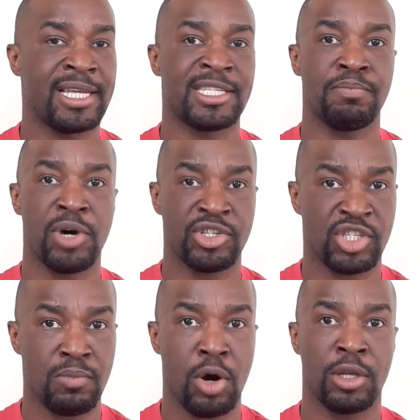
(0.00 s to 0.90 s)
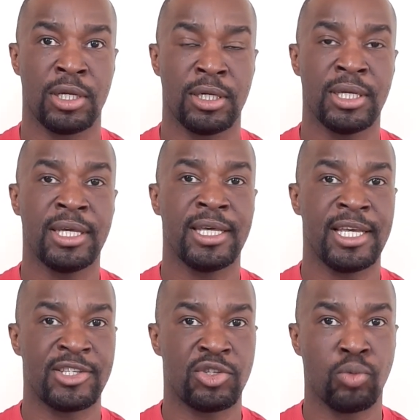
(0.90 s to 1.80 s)
is much smaller.
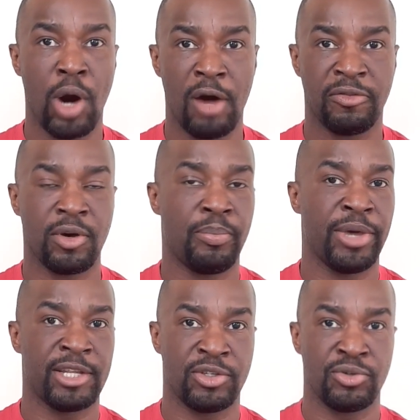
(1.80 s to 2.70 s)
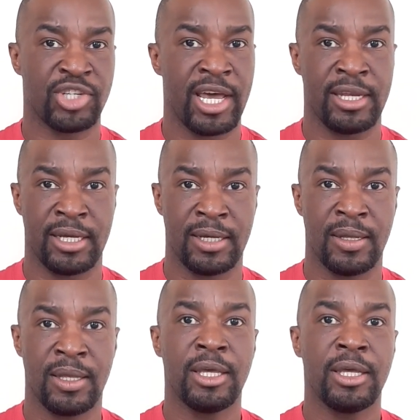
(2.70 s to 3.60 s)
It's dwarfed compared to China.
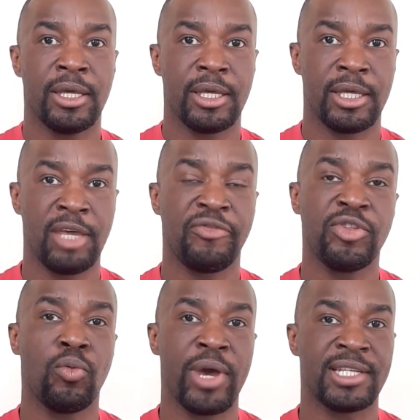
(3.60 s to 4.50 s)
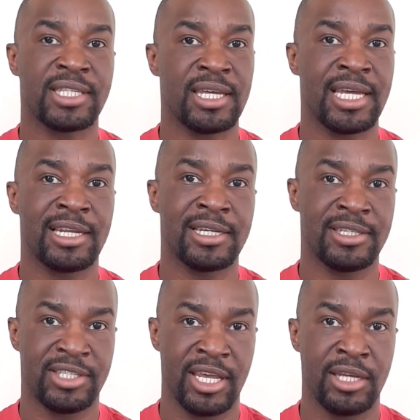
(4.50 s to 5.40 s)
If the West cannot
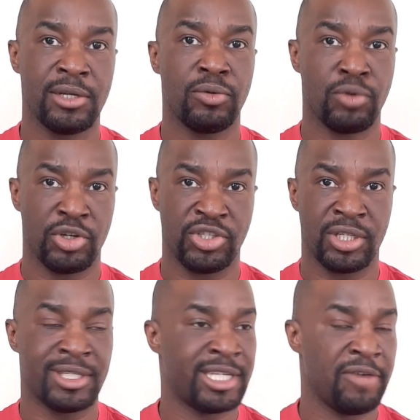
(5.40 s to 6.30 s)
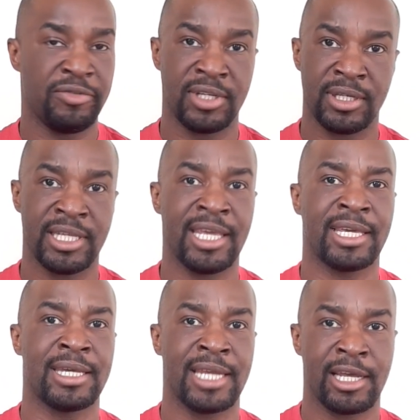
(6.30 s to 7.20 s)
contain Russia, definitely it
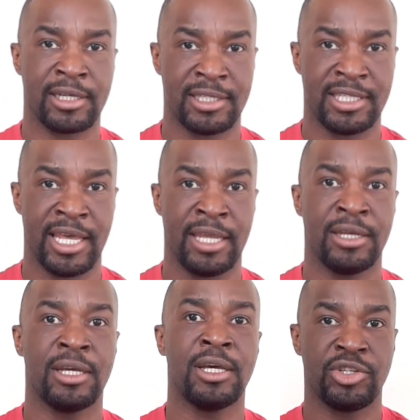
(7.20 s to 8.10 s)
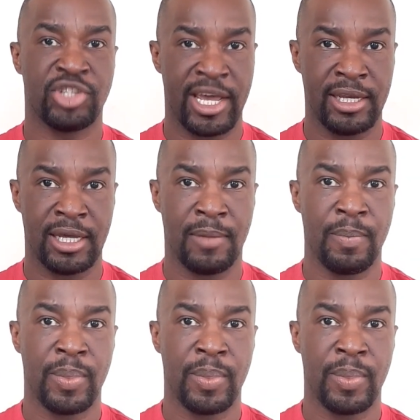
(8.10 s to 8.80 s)
cannot contain China.